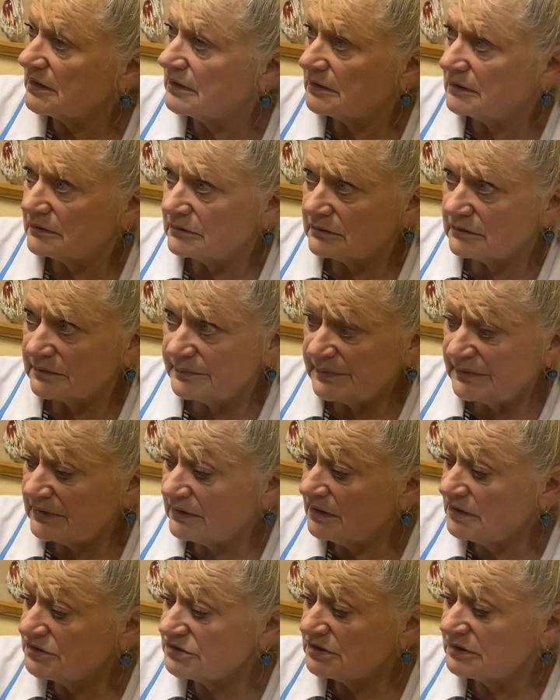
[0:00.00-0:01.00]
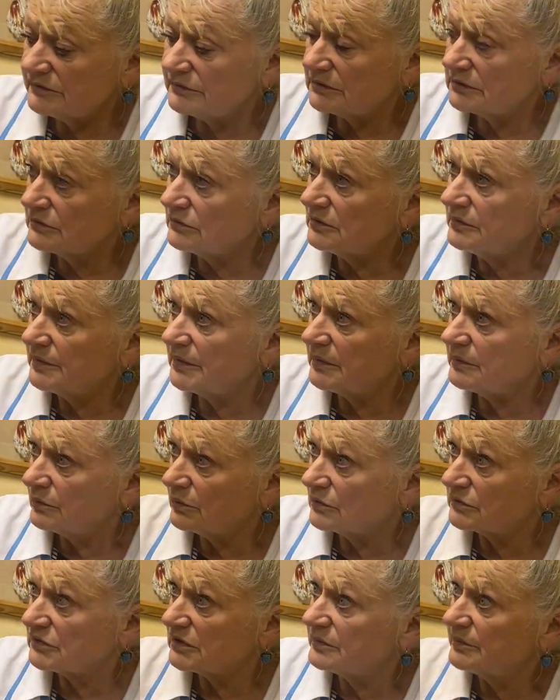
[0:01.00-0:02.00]
our operation will not be
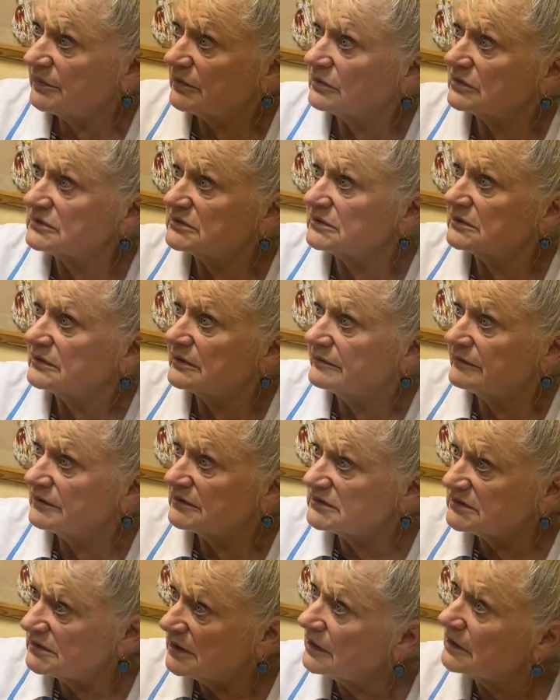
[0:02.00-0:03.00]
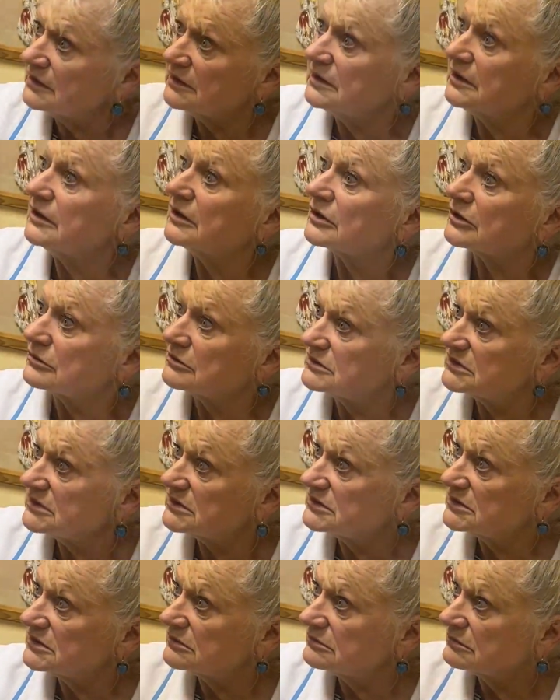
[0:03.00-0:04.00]
important because we'll start
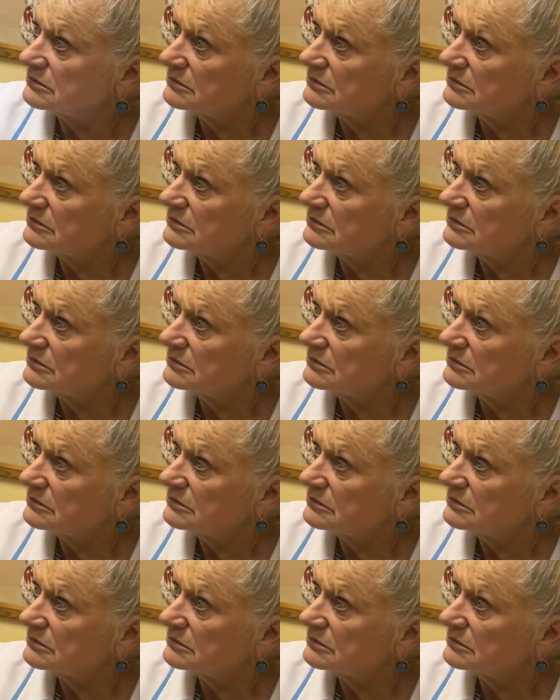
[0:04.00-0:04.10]
necrosis.